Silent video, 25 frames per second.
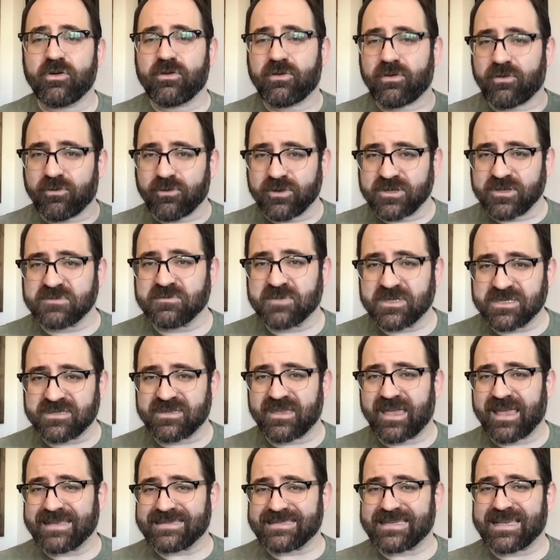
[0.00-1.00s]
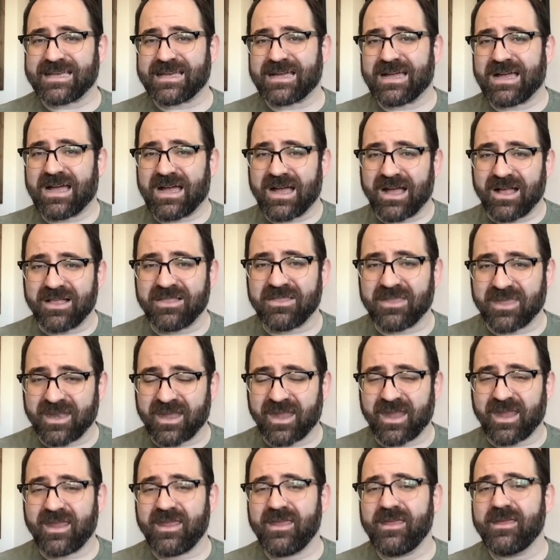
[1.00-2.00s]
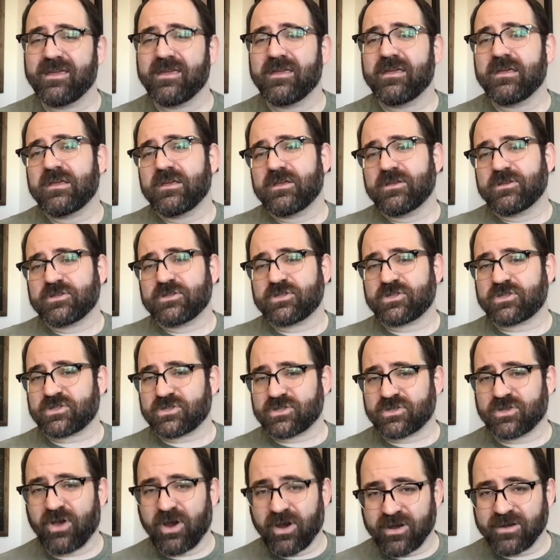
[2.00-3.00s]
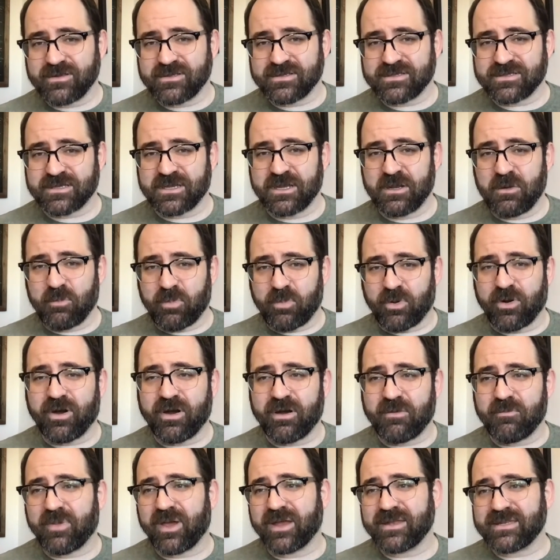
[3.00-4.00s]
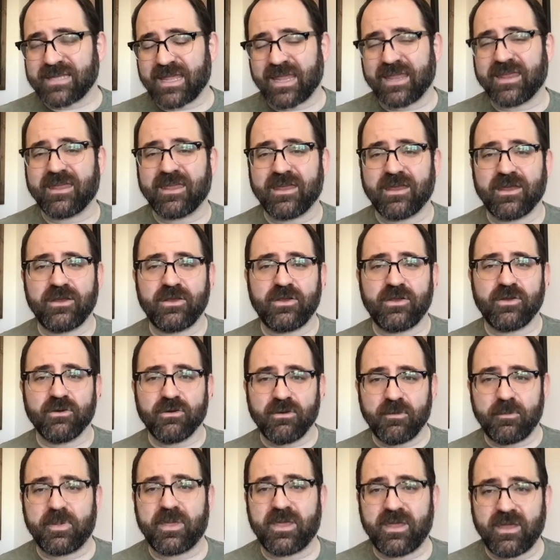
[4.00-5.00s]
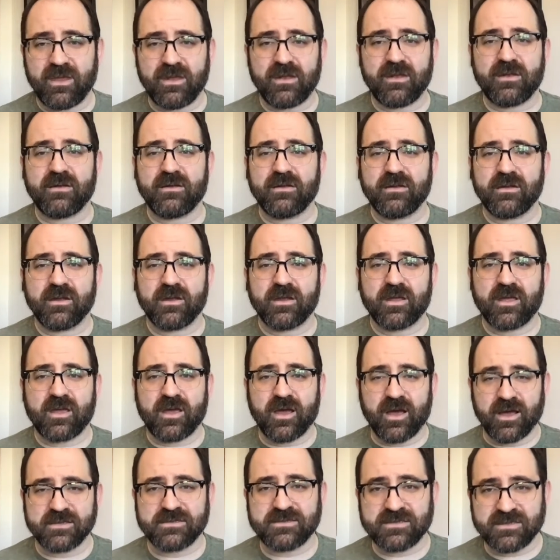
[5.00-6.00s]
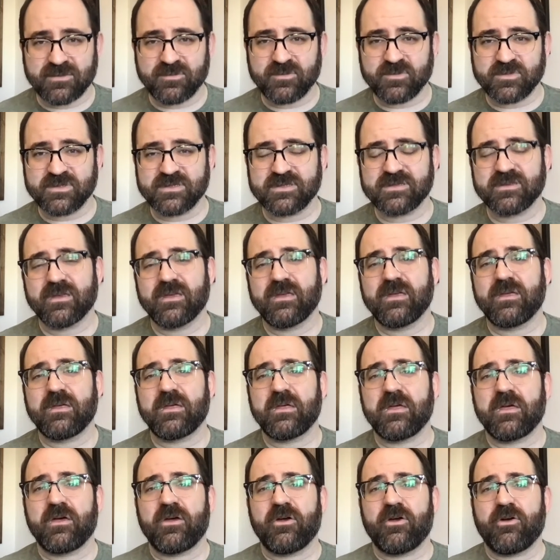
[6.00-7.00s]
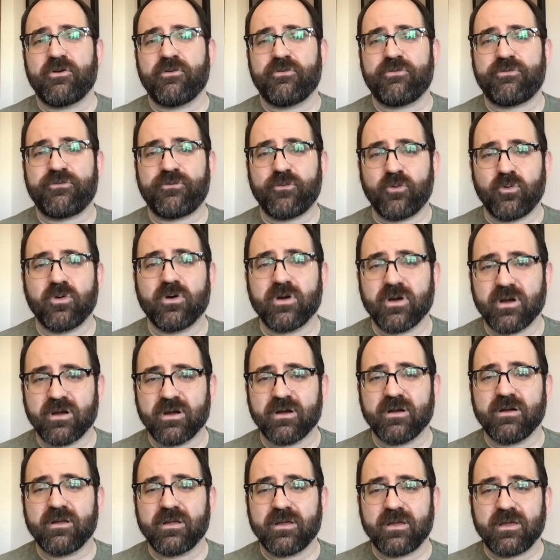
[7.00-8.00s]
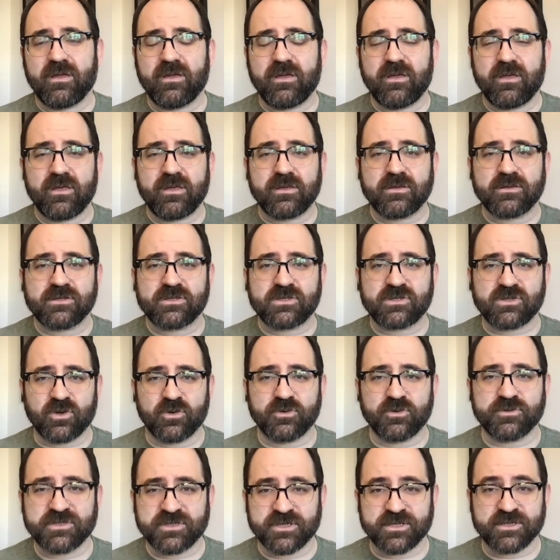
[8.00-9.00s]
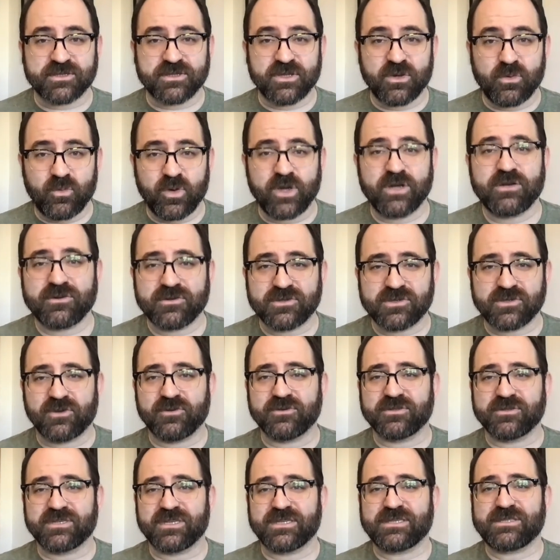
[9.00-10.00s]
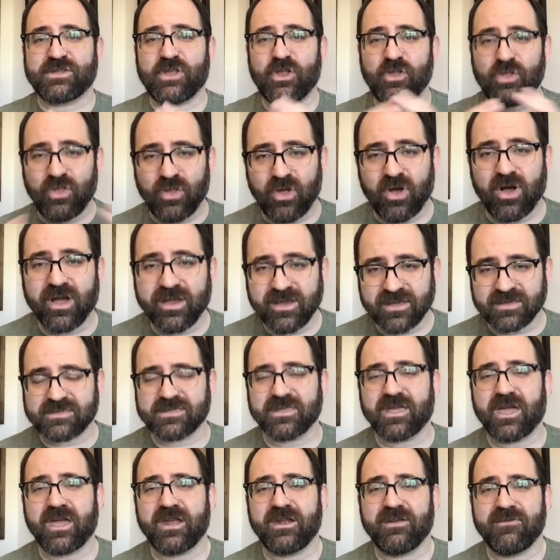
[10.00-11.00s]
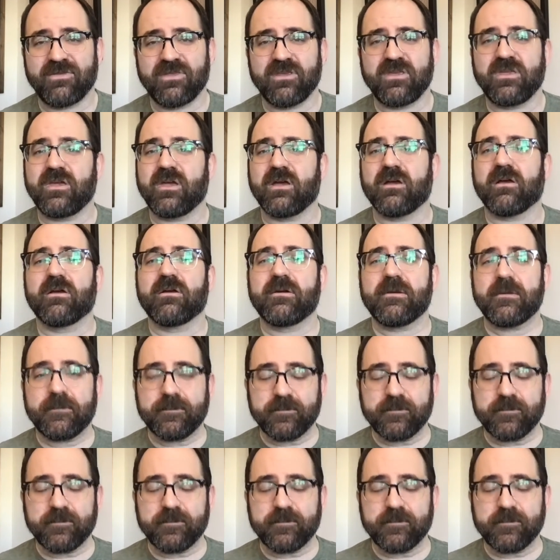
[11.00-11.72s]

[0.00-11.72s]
Christmas as a holiday starts in part by taking European customs for solstice, the winter solstice, the longest night of the year,